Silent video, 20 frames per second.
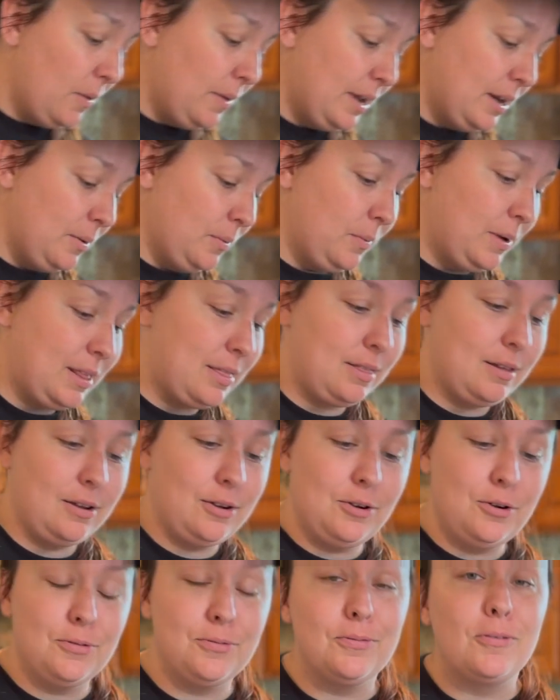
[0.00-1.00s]
in with
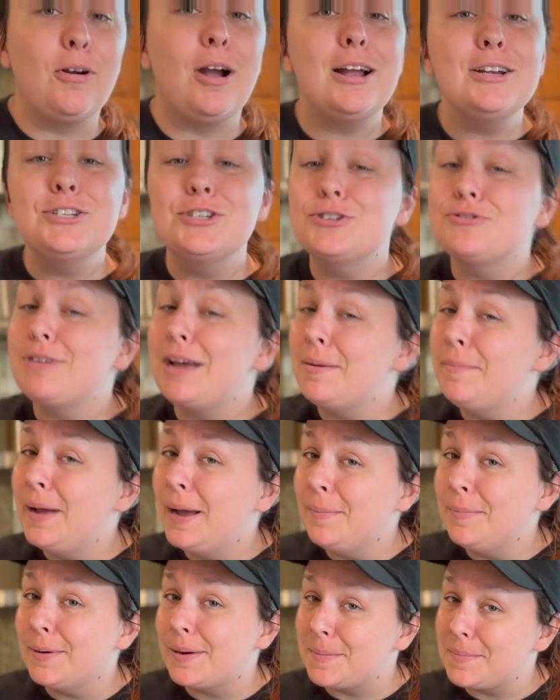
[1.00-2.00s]
crushed red
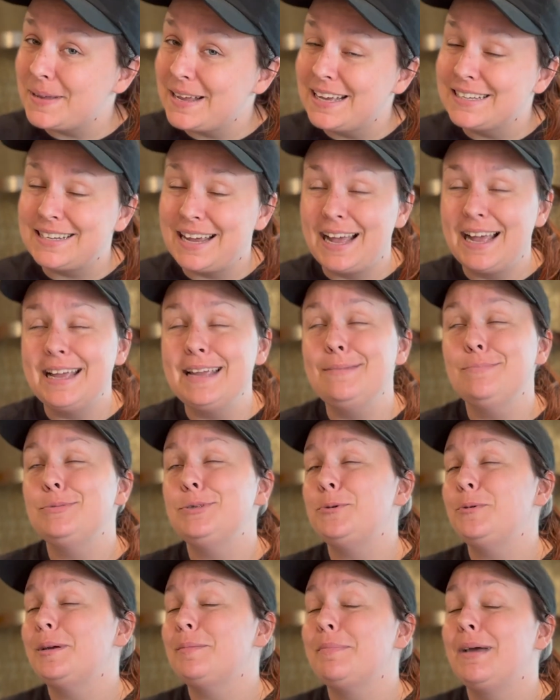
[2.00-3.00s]
pepper because I am
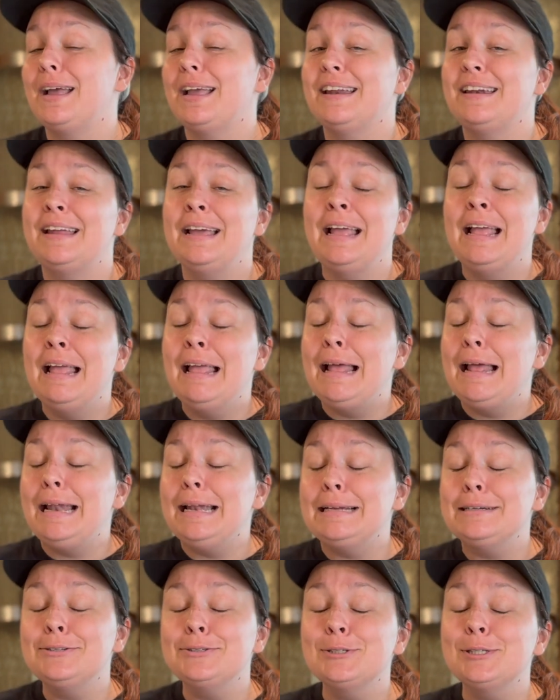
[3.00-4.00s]
doing mine a
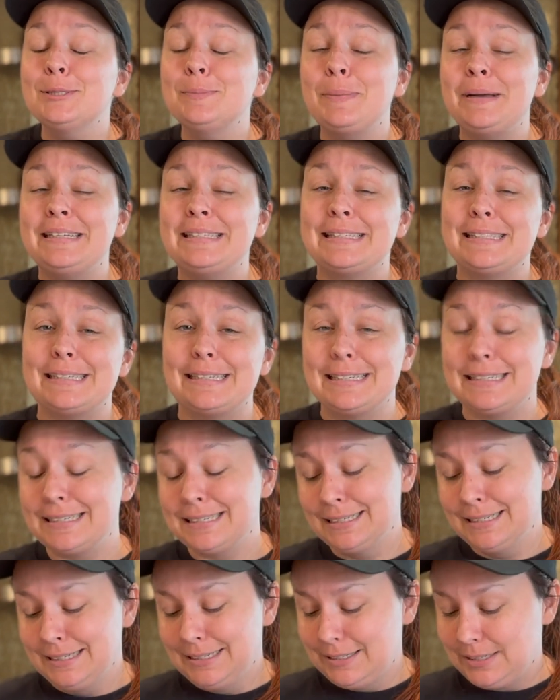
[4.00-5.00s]
little spicier.
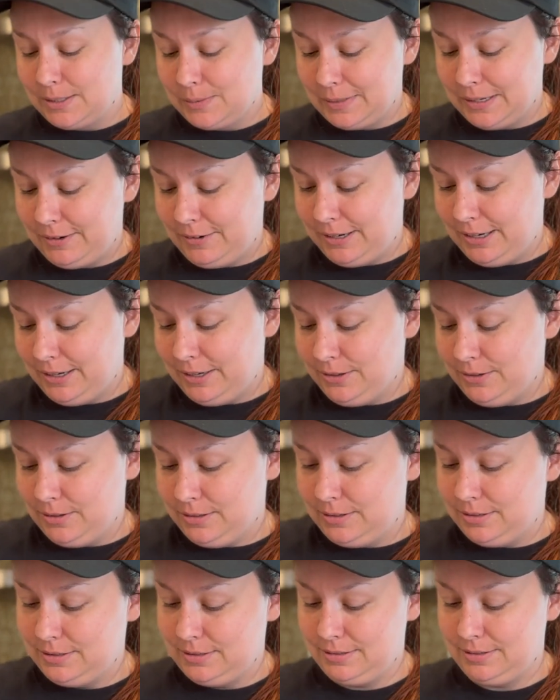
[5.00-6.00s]
So we're gonna do
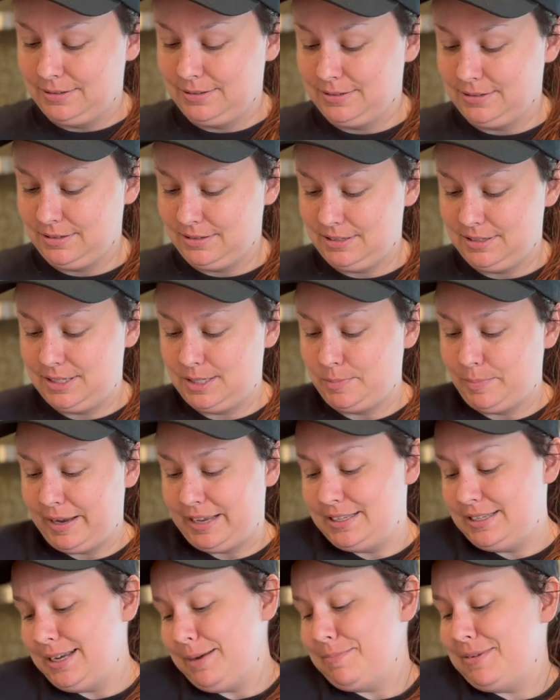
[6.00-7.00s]

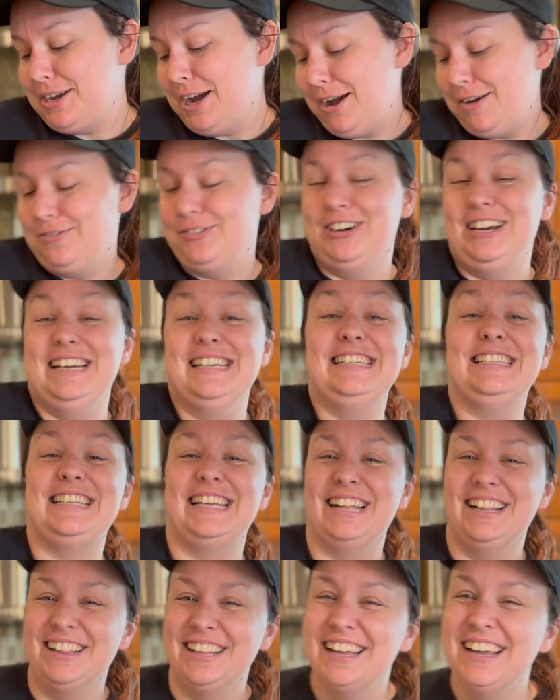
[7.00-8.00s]
spicy, I'm covered in
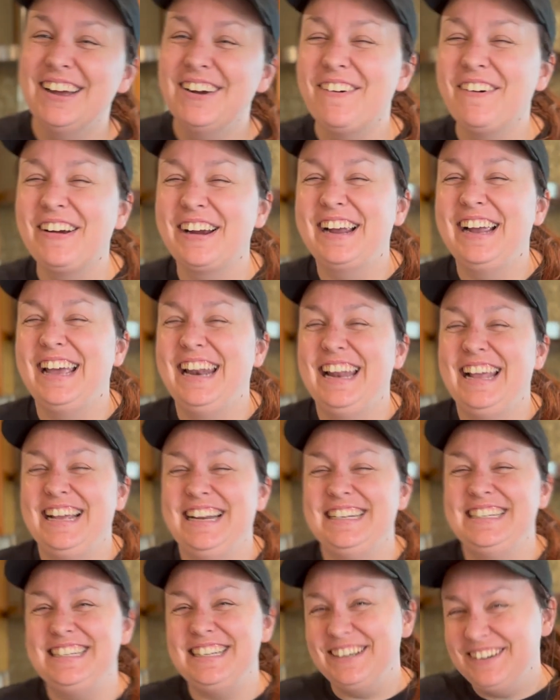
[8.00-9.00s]
dill. We're gonna
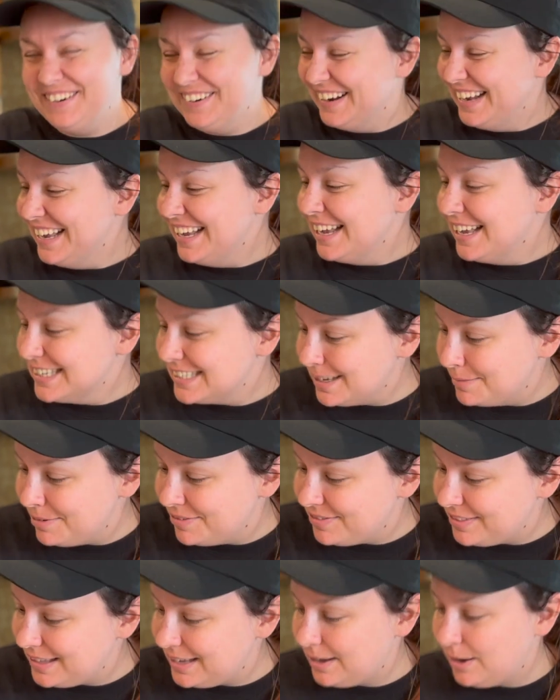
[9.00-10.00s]
do some
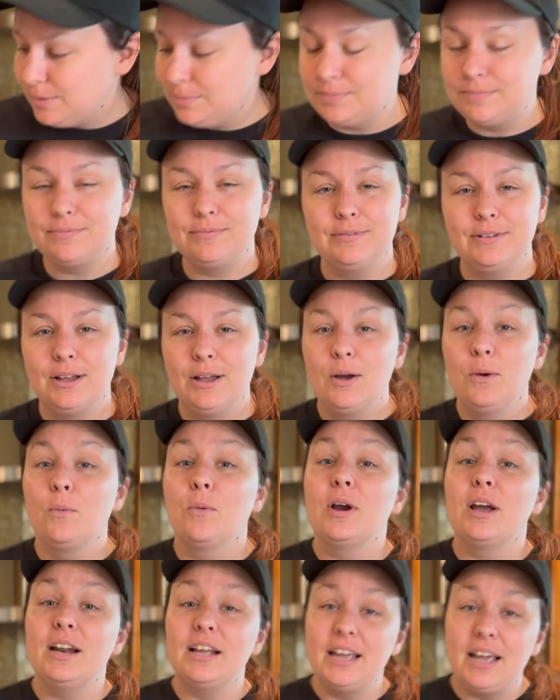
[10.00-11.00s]
of the, we're
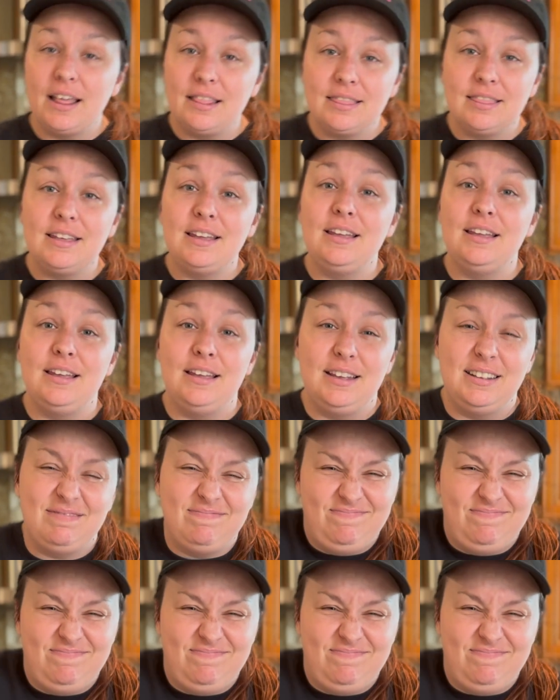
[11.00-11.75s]
gonna get the